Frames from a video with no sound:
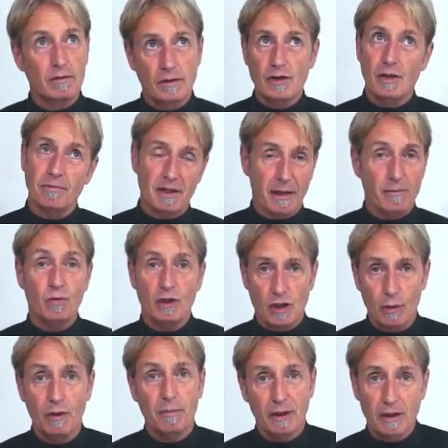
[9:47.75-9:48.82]
sometimes we
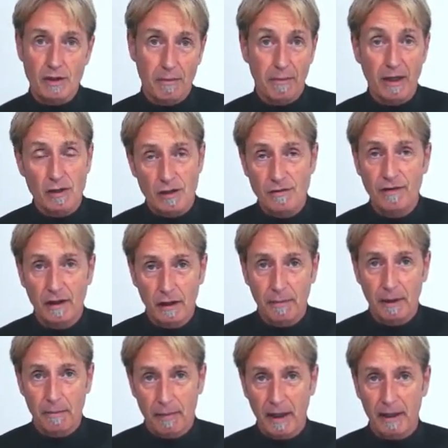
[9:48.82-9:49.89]
do it because it makes us feel a
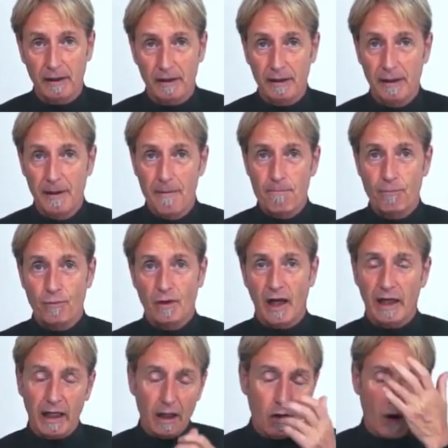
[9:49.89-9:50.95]
bit better.
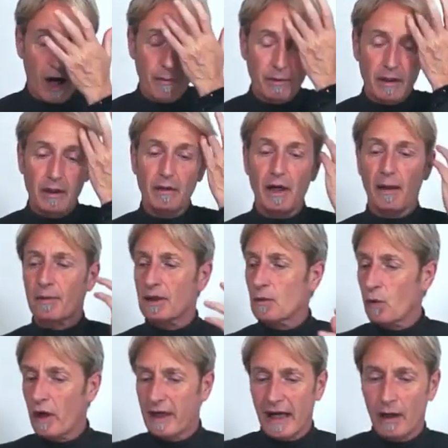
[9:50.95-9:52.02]
Like, I'm gonna
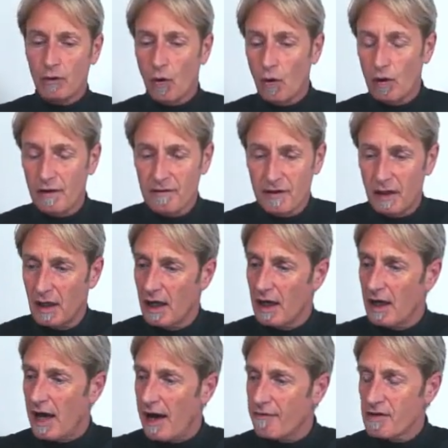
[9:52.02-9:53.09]
work out all of
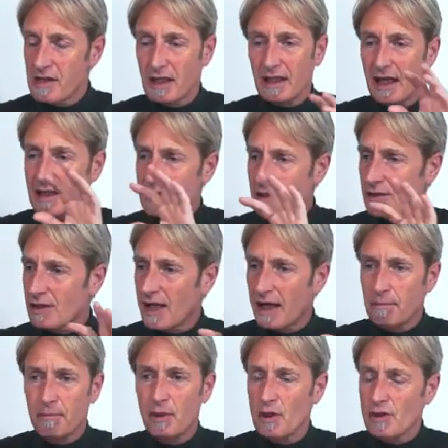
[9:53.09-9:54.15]
everything
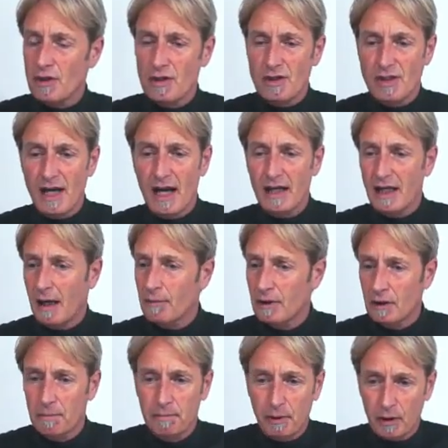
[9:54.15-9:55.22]
that person said. I'm
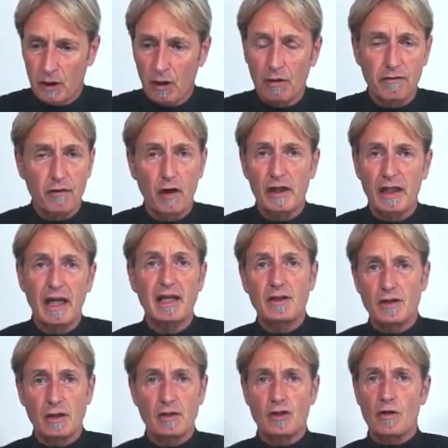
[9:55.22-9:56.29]
gonna convert it
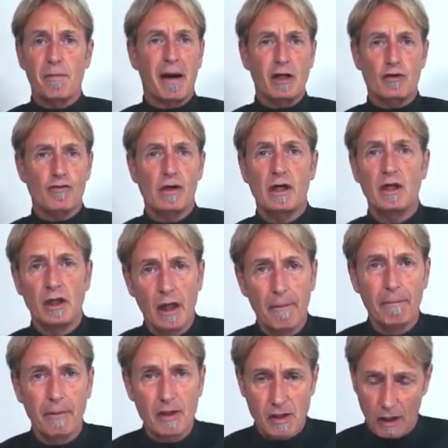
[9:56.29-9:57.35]
into gematria and
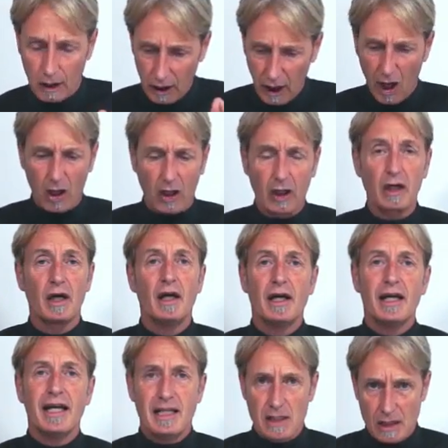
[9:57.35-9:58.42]
numbers, and look,
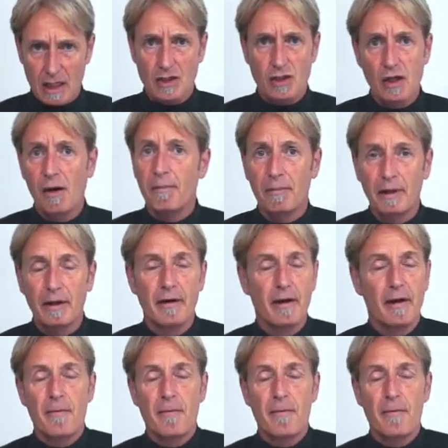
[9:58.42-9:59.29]
it's this number.